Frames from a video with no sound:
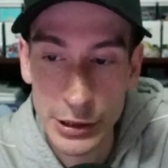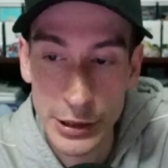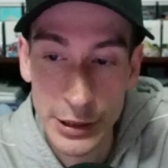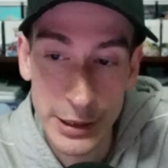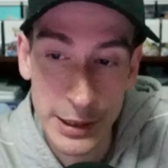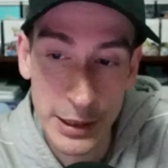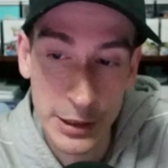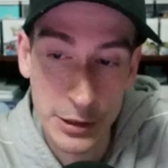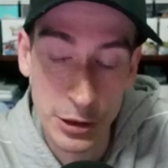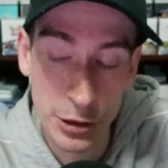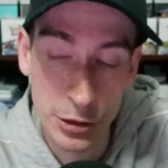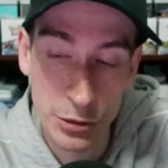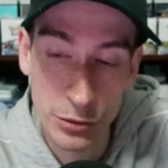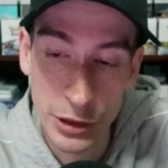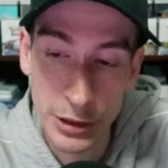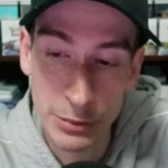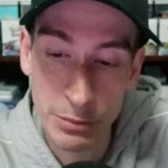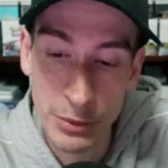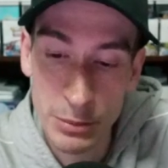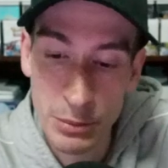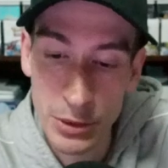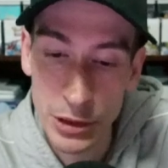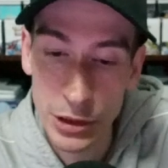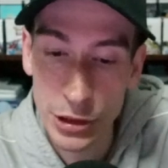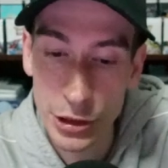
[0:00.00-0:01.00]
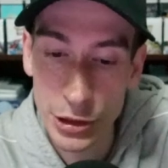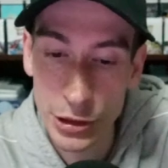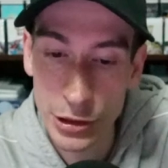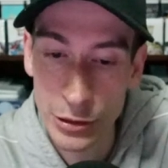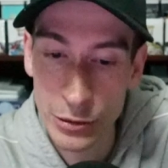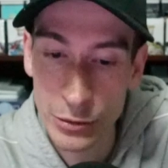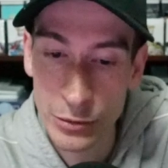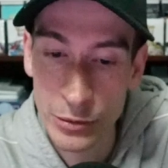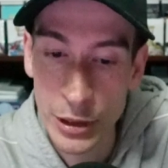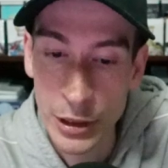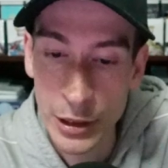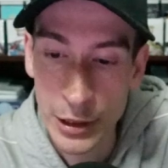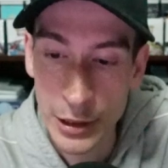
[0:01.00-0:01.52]
They got the 3
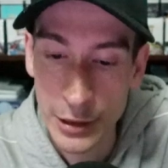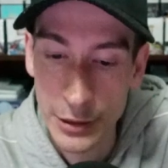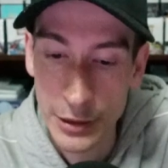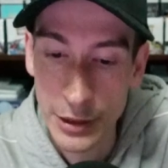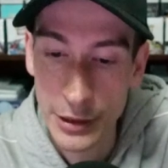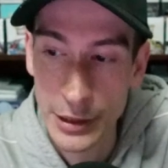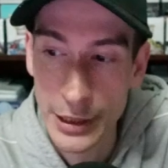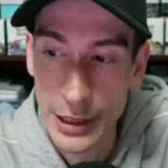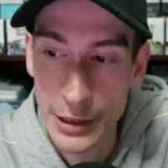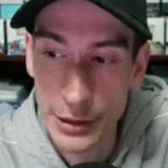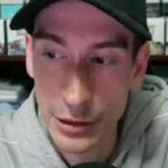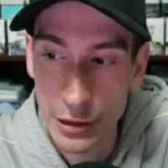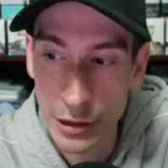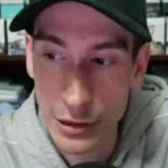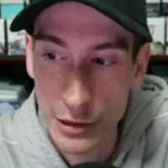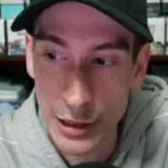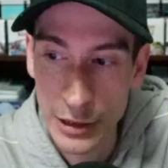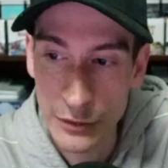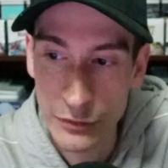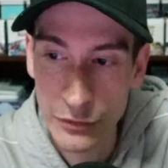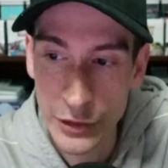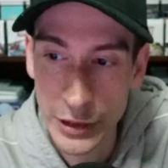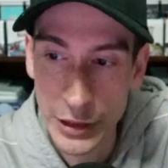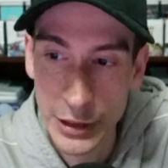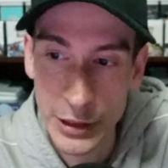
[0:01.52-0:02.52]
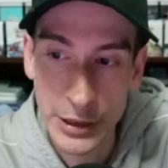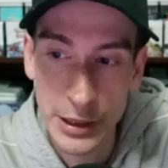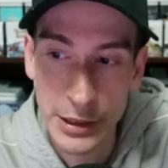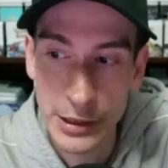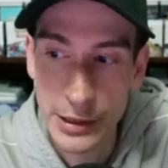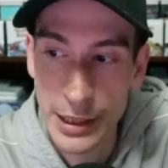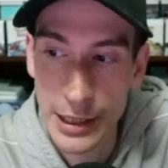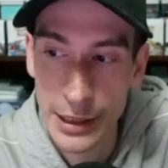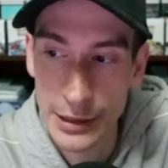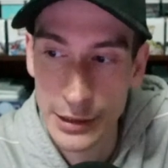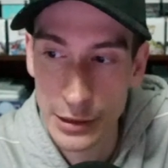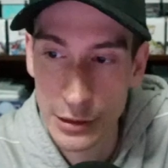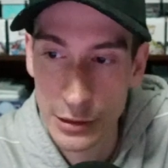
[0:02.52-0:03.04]
Mimikyu, they got the Klefki, they
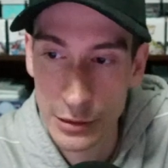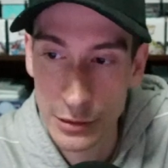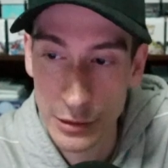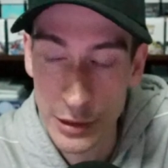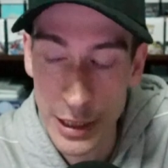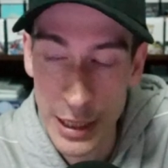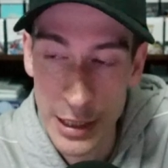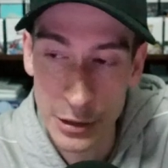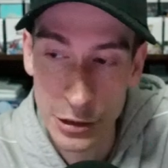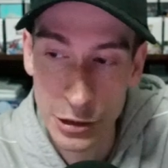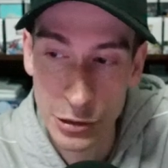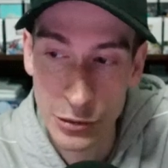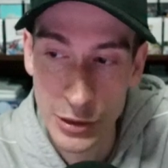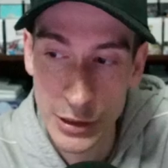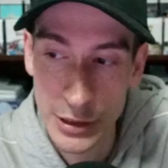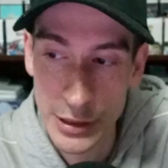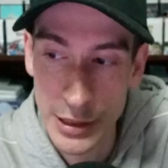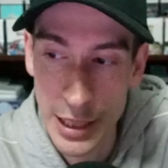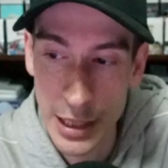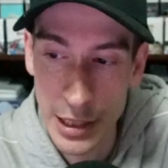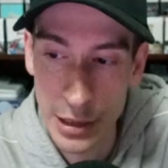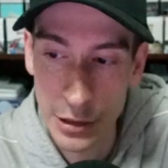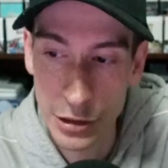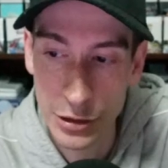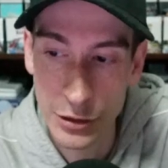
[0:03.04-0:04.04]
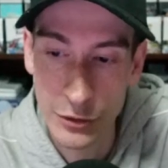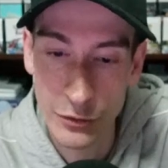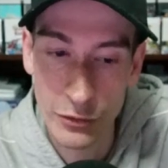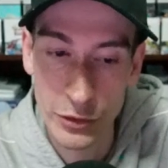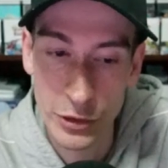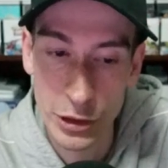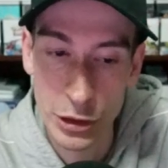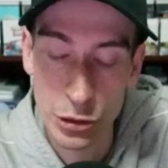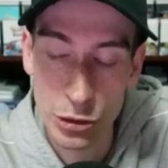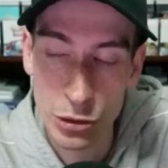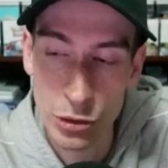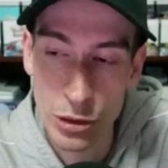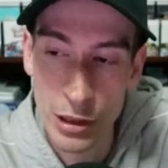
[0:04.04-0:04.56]
got Natu and Xatu for
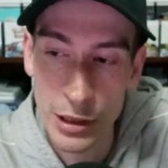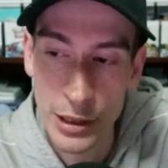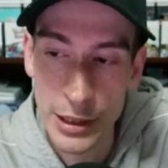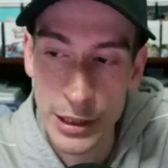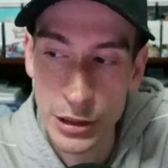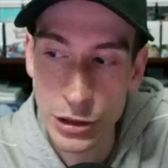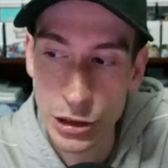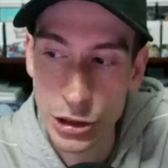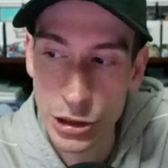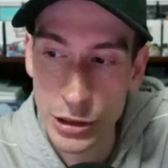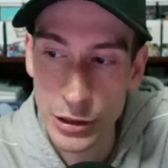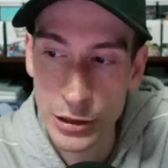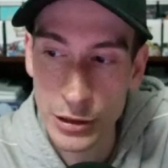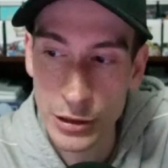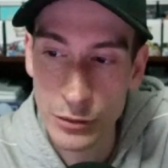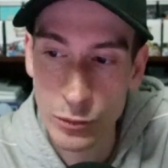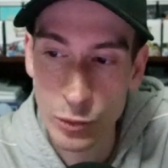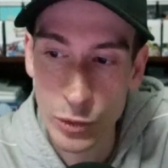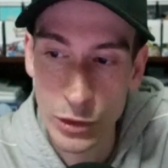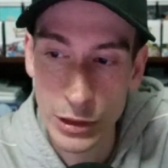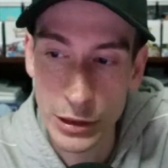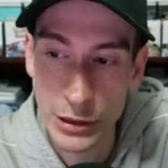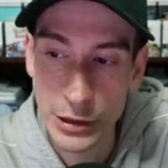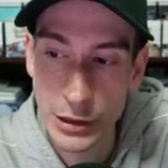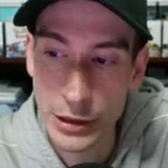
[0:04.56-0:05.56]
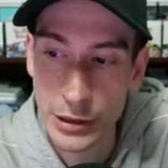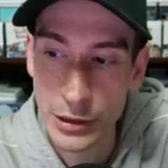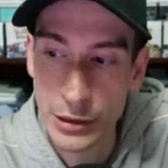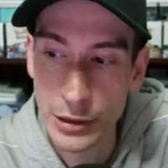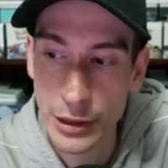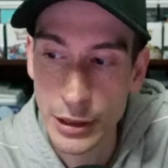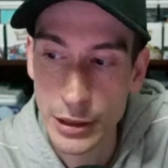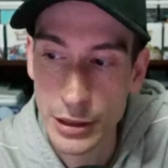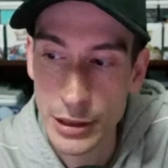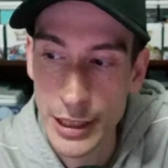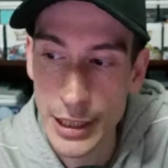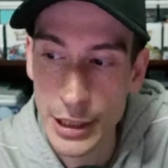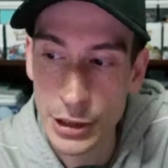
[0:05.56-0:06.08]
the draw engine, where you can
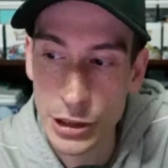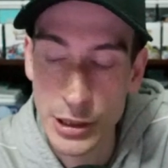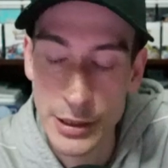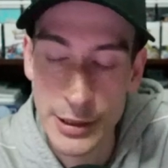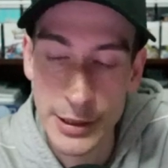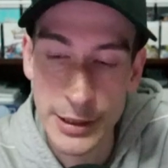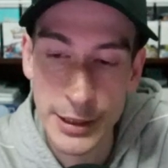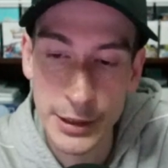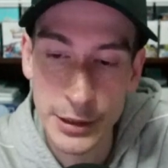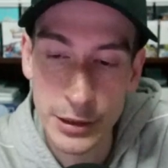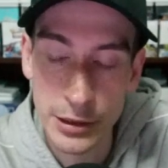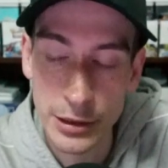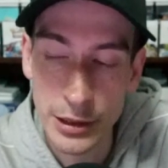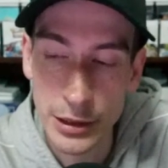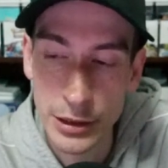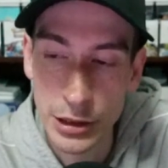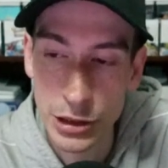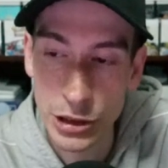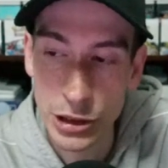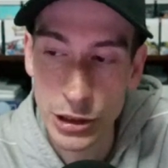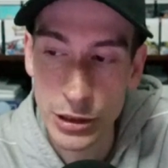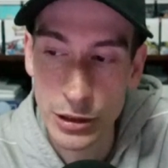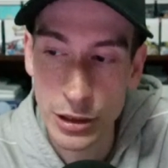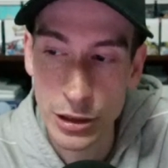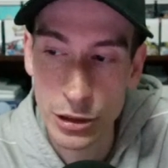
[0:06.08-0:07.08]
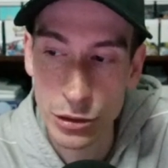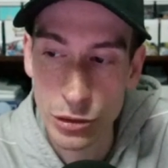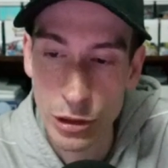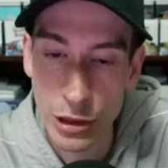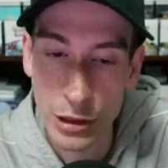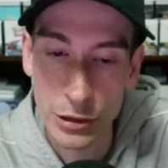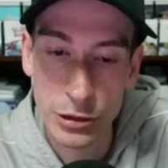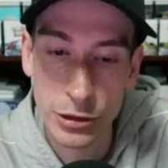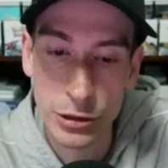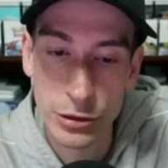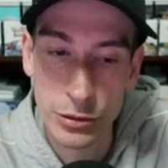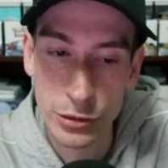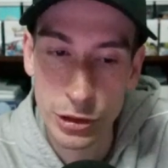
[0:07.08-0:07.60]
attach a Psychic Energy and then draw
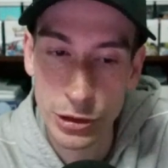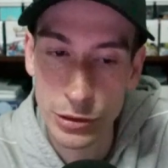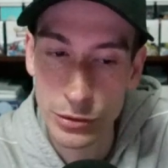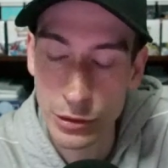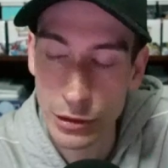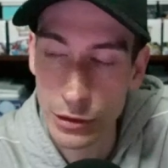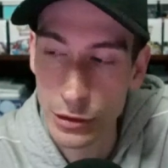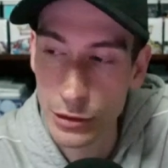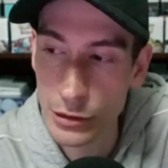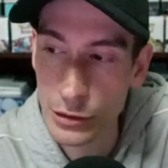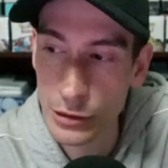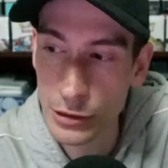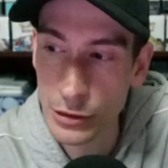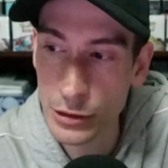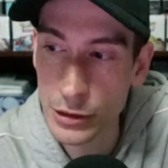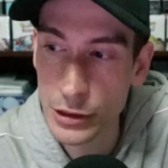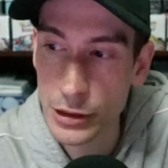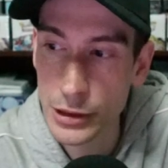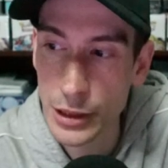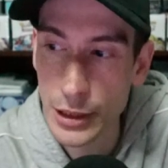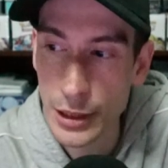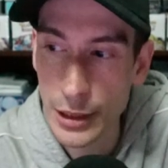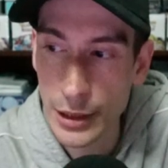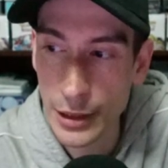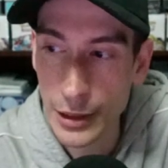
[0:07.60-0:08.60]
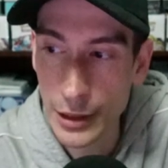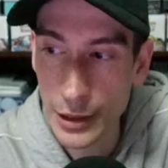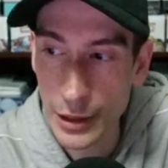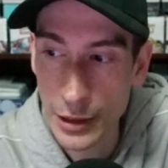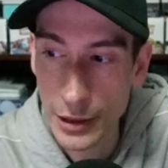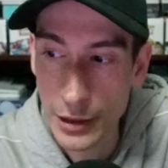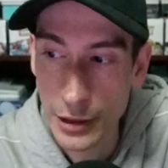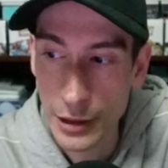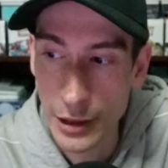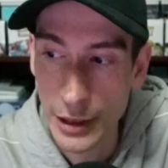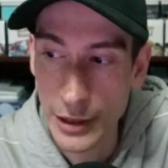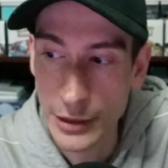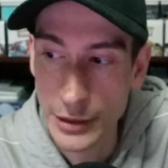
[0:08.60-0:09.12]
2 new cards.
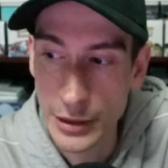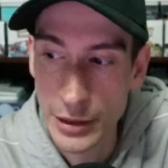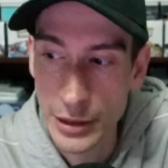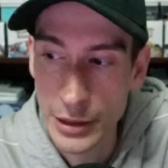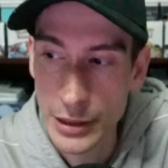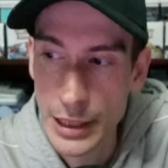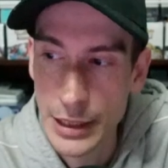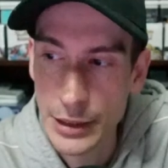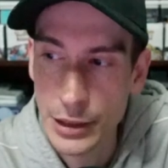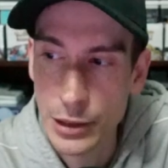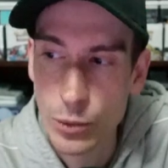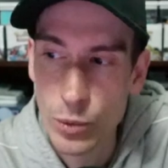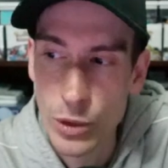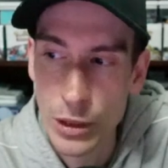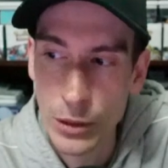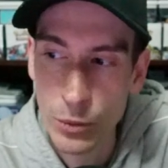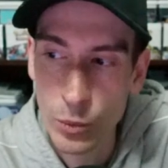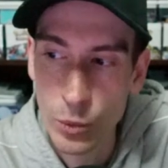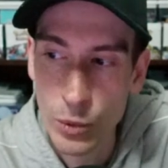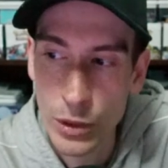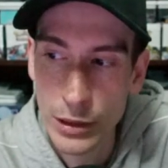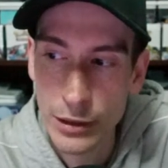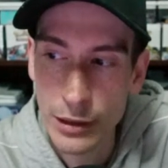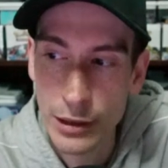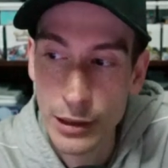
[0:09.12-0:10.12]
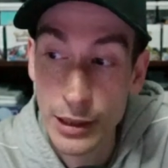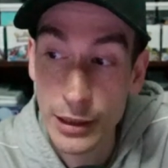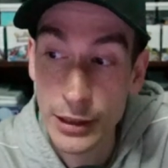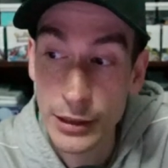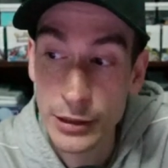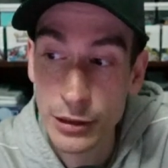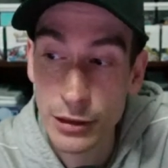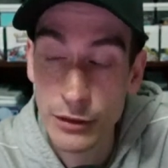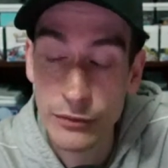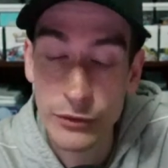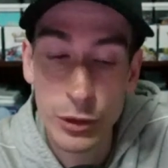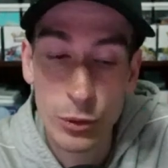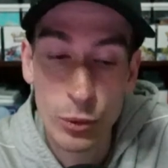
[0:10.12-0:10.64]
And then they got the 1-1
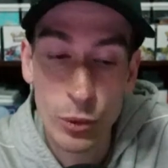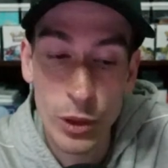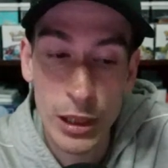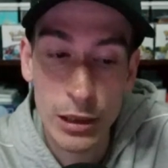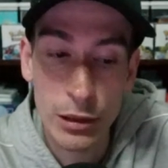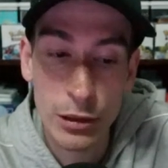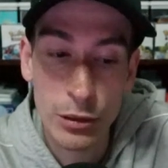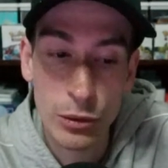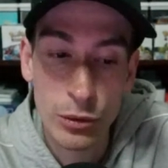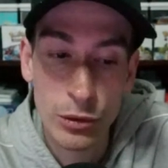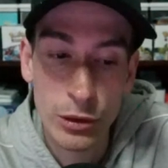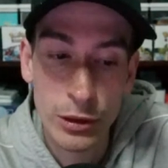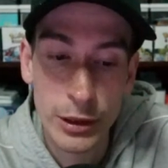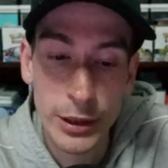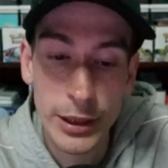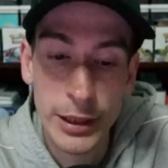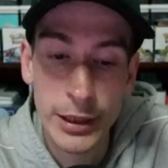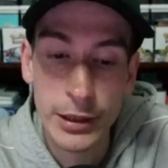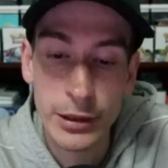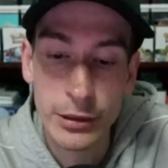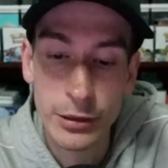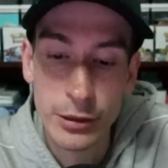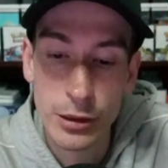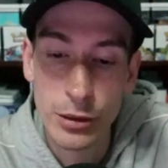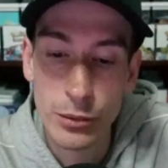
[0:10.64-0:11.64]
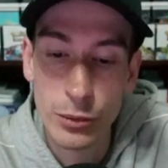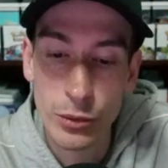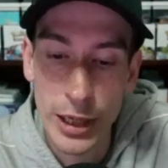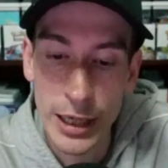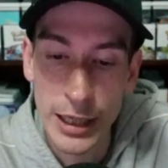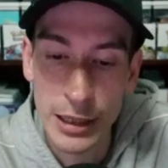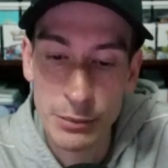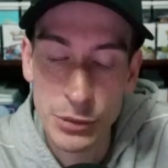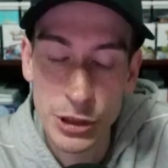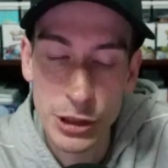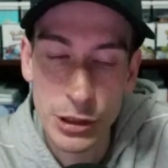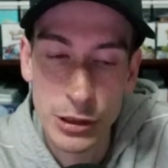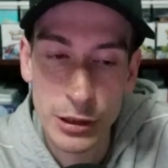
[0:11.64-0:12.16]
line of the Rellor and
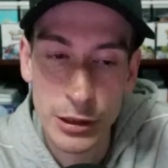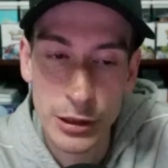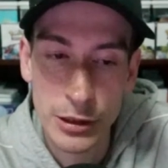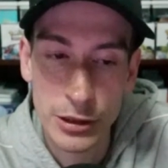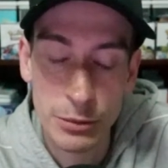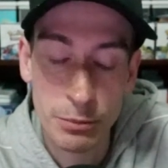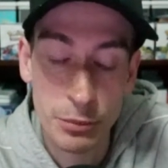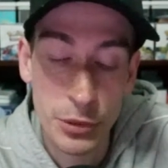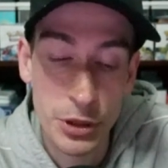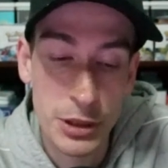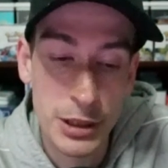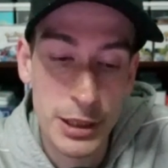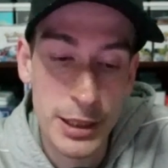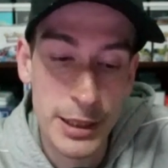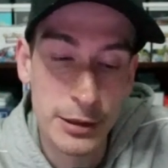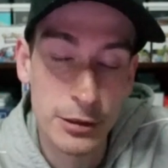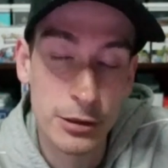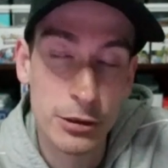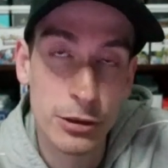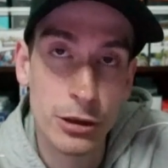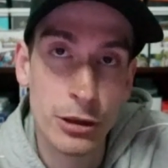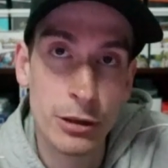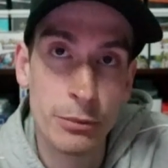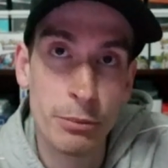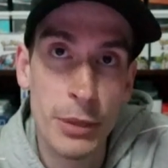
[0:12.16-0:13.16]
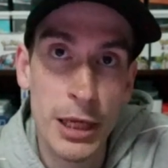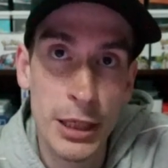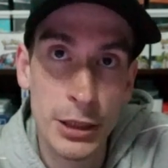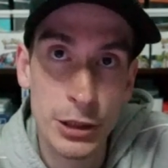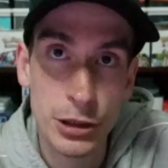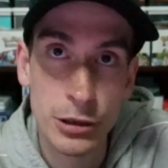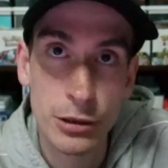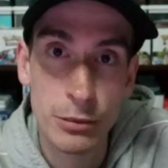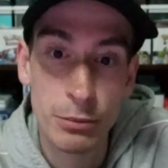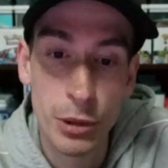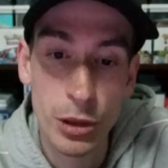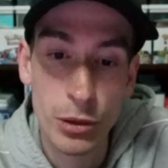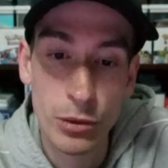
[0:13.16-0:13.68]
Rabska to protect their
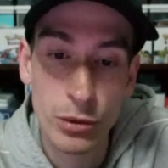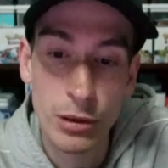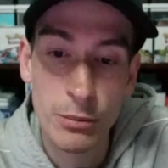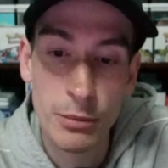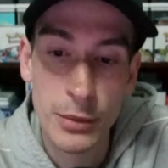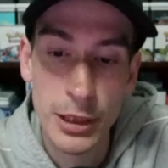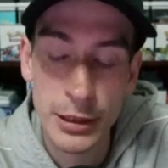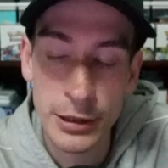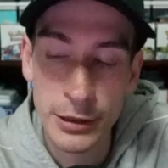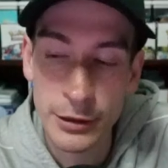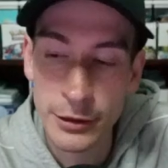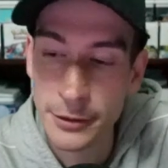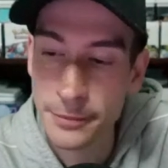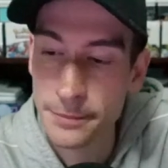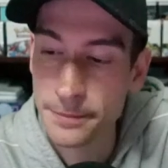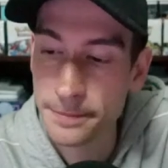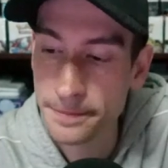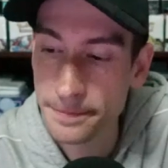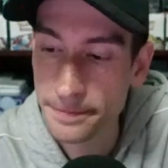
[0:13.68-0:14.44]
benched Pokemon.